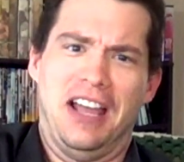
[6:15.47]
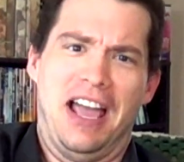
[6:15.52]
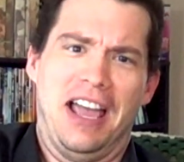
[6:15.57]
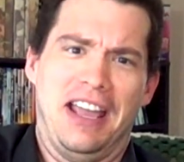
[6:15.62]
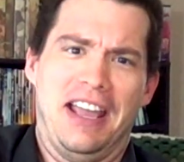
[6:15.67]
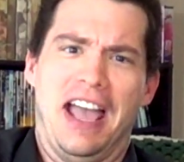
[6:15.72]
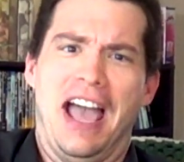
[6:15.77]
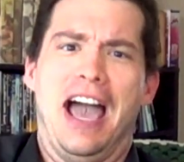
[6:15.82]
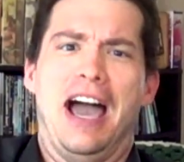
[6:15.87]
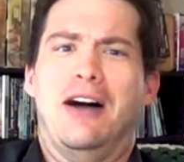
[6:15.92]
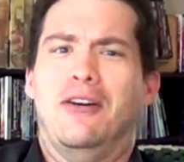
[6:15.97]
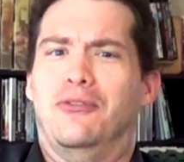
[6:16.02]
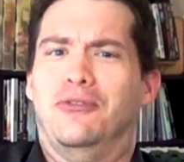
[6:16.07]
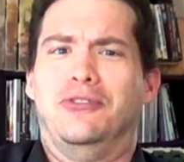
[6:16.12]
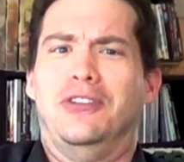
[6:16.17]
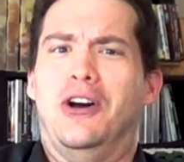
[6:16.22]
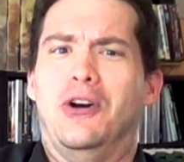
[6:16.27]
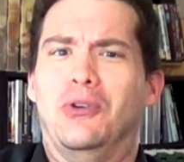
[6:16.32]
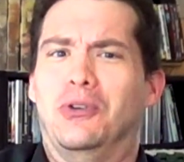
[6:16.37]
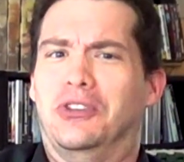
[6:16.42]
I
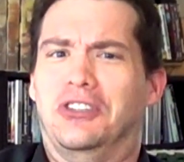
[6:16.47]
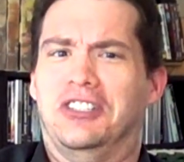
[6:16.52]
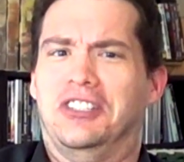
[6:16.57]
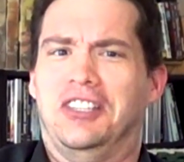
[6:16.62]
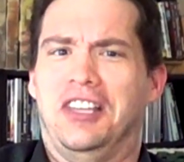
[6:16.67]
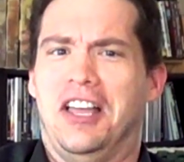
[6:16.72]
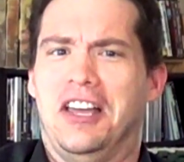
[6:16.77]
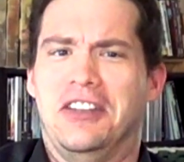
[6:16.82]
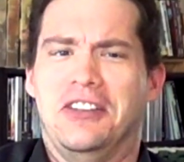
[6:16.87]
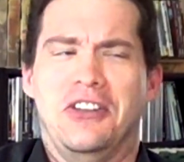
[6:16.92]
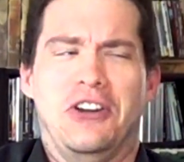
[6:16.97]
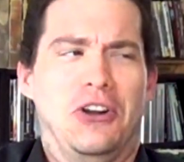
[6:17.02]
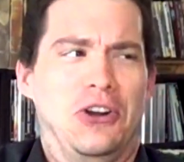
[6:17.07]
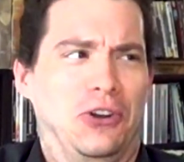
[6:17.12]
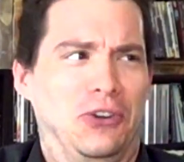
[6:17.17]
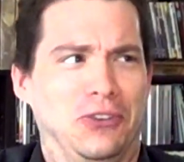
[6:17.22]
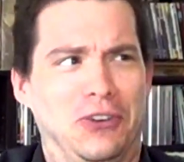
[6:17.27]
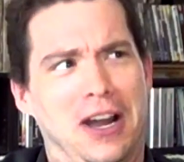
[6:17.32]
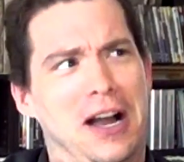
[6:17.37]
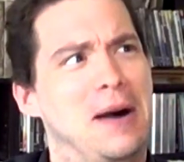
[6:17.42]
have no son.
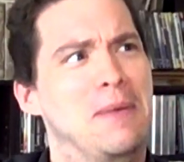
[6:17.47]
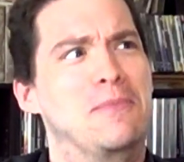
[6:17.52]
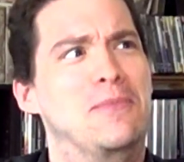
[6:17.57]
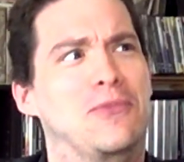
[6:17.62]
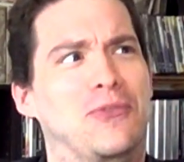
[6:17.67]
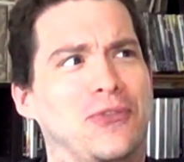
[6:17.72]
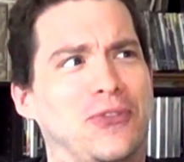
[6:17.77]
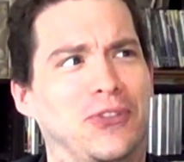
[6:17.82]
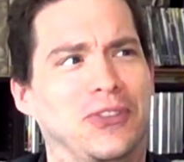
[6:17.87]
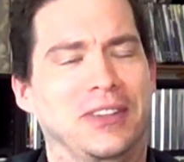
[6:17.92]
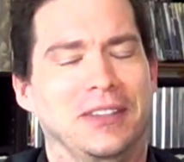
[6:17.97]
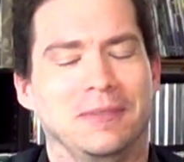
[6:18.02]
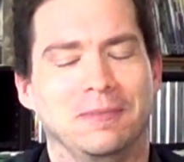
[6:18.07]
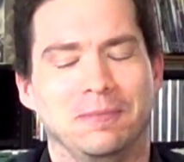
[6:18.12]
Harumph.